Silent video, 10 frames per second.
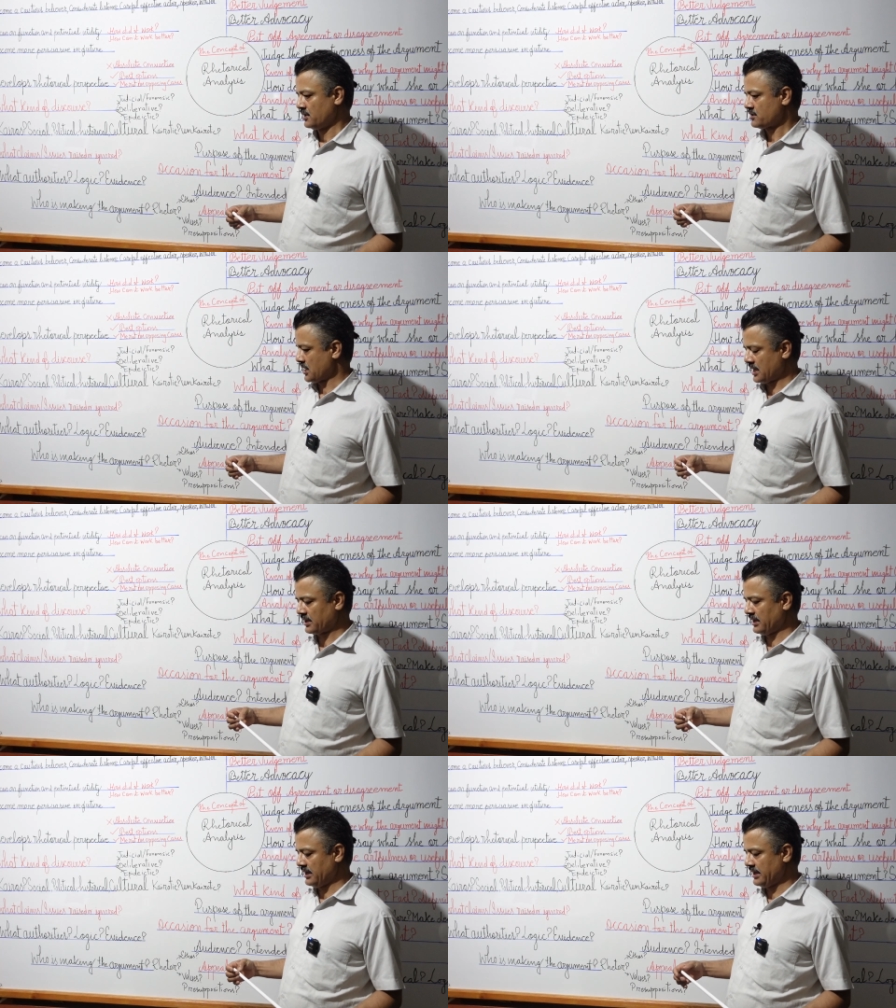
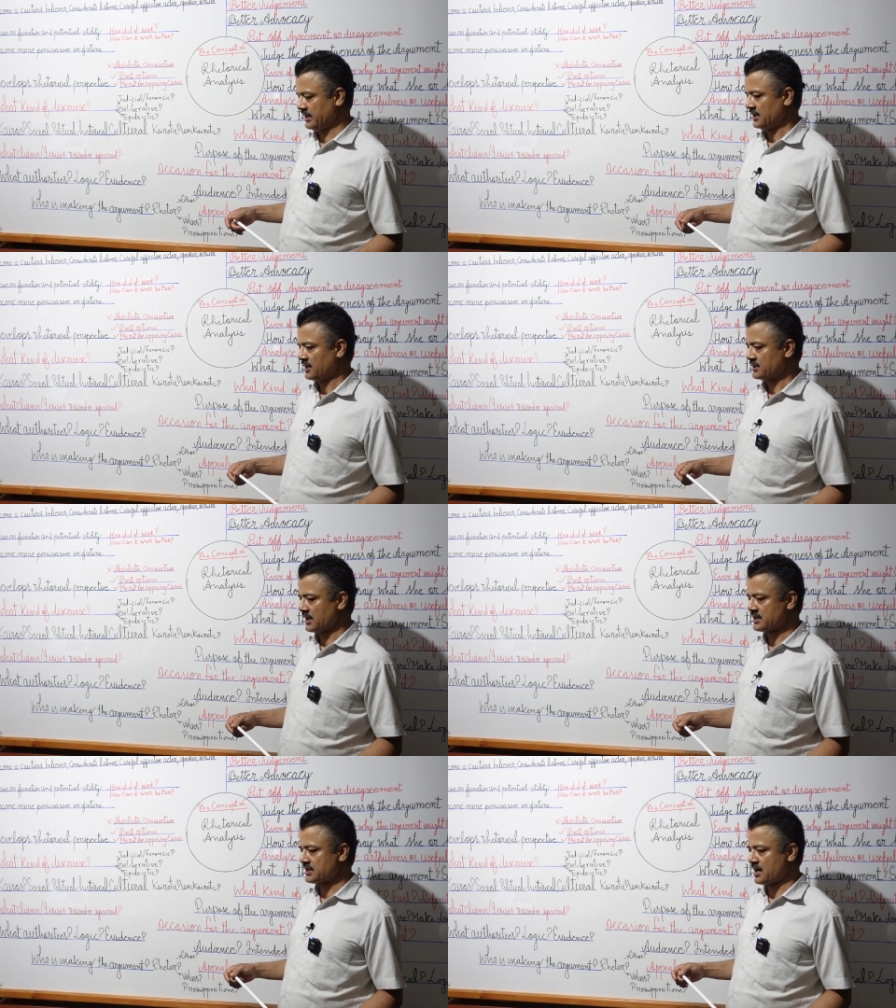Changri Lee
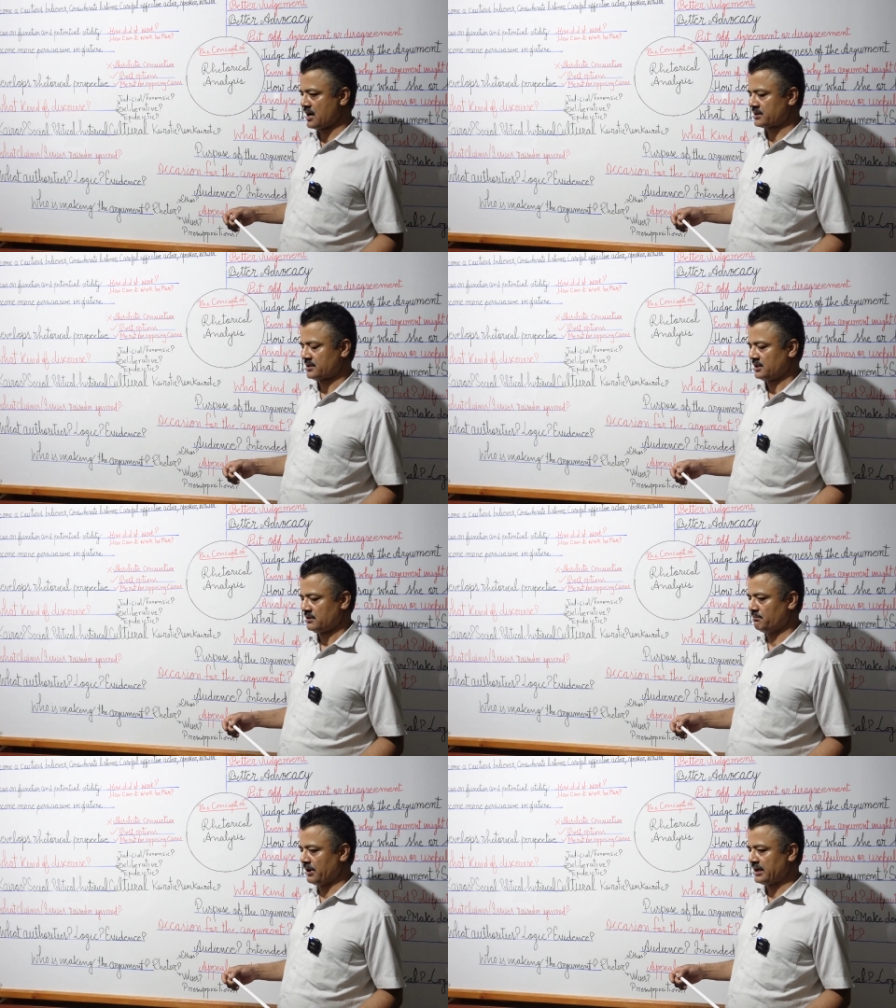does
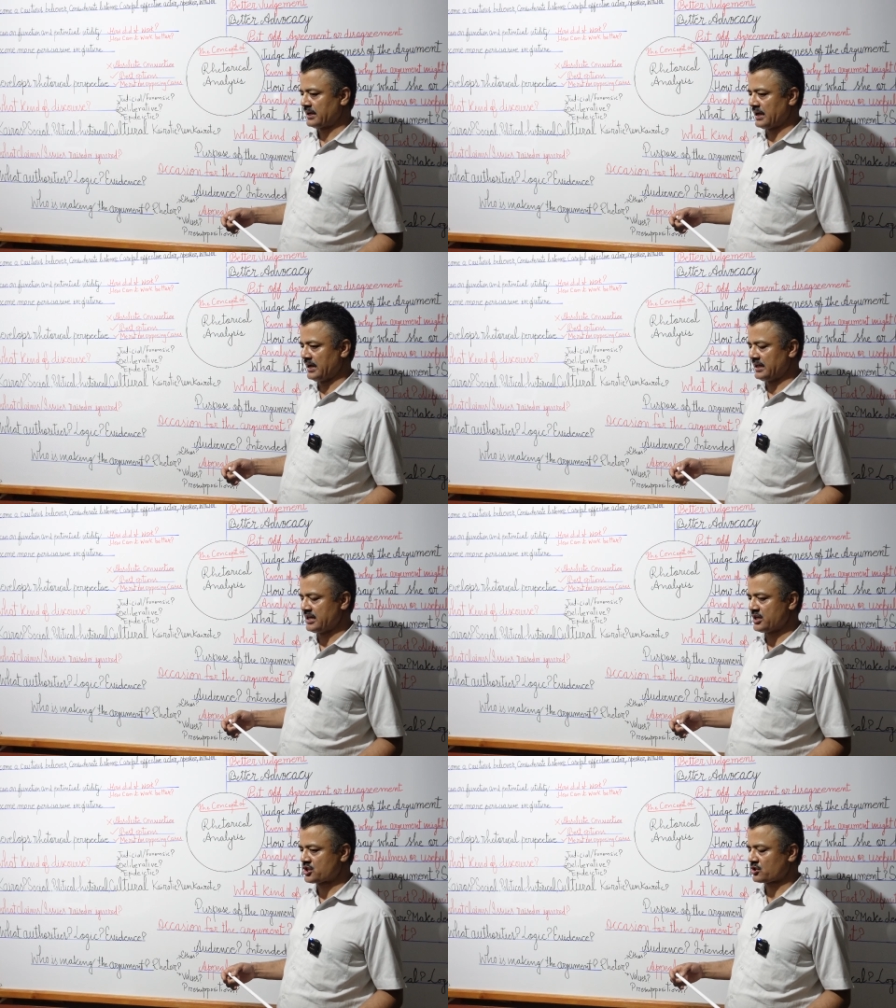not bring
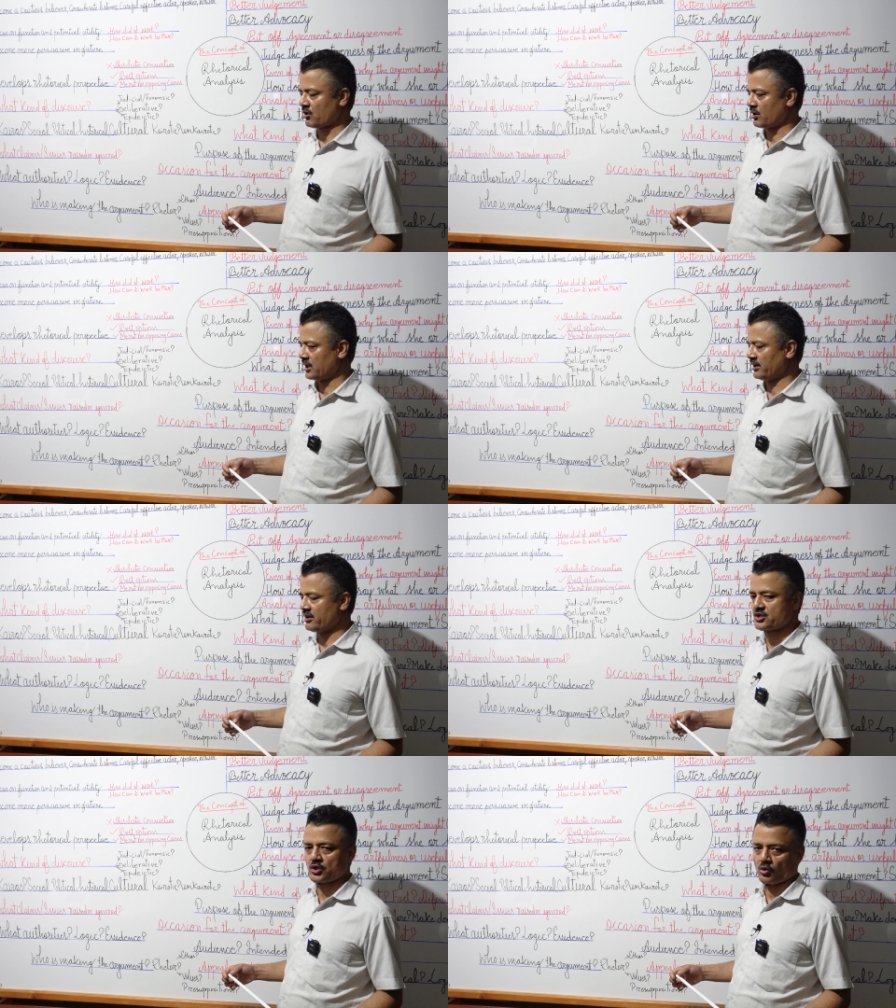any scholarly
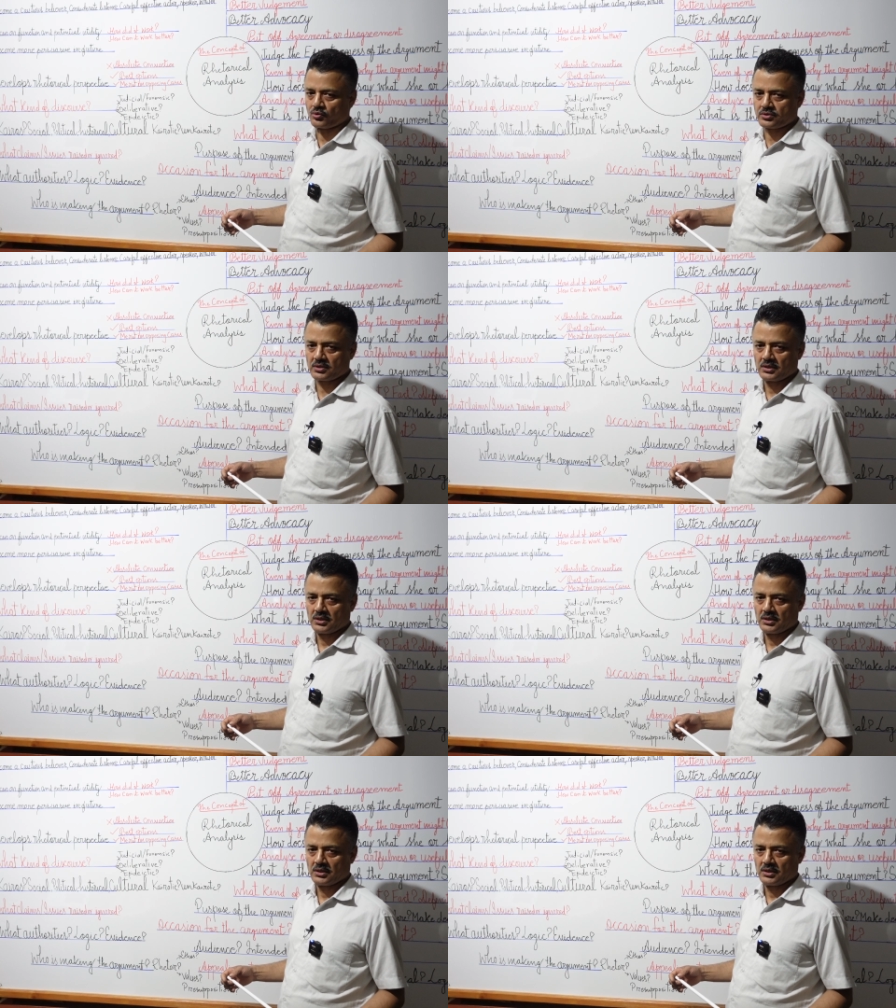resource.